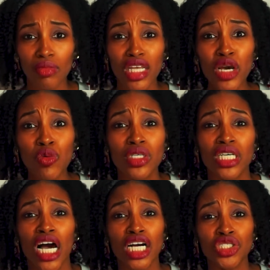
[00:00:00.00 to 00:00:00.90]
It was
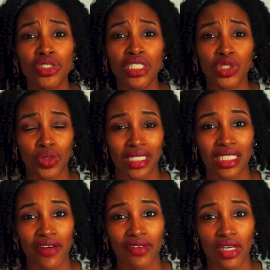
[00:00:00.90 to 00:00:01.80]

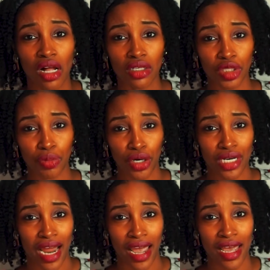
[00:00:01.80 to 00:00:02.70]
$127 per
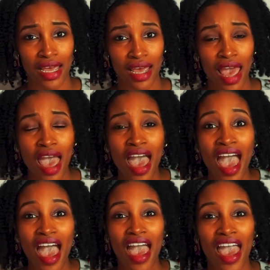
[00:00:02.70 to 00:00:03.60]
night.
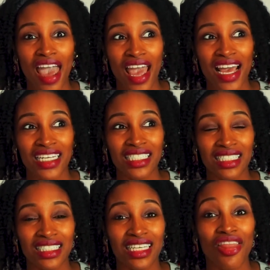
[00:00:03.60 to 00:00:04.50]

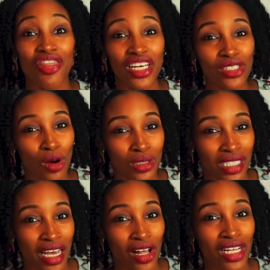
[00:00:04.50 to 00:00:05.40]
And this
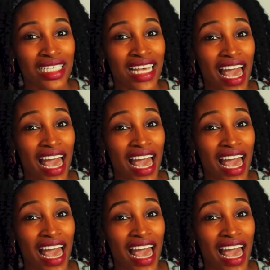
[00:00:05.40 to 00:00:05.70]
hotel is